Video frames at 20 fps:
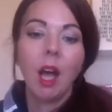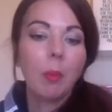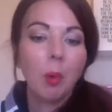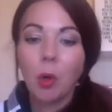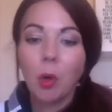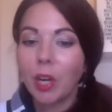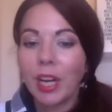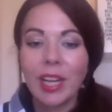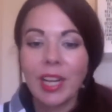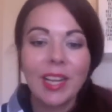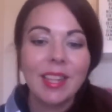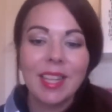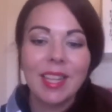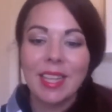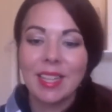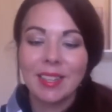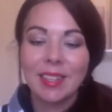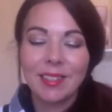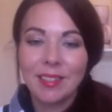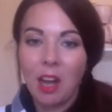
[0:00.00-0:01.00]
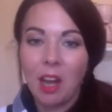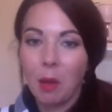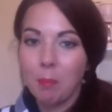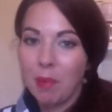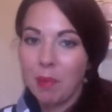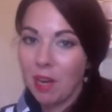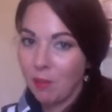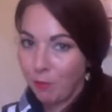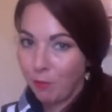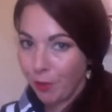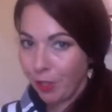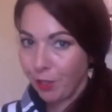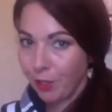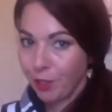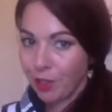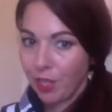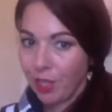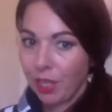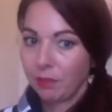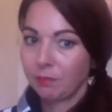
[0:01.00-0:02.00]
or anything that's not made for your
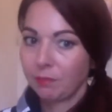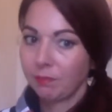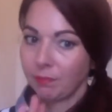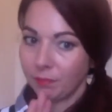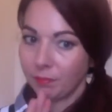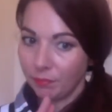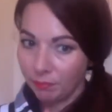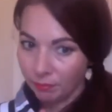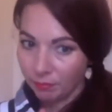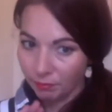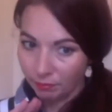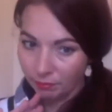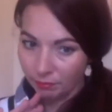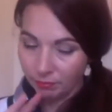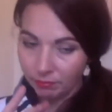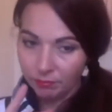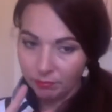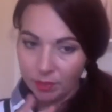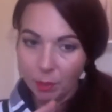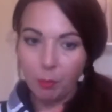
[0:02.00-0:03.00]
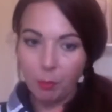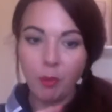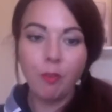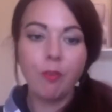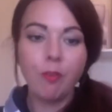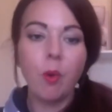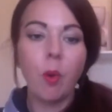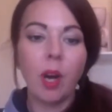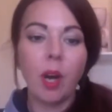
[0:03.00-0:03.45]
skin. Number four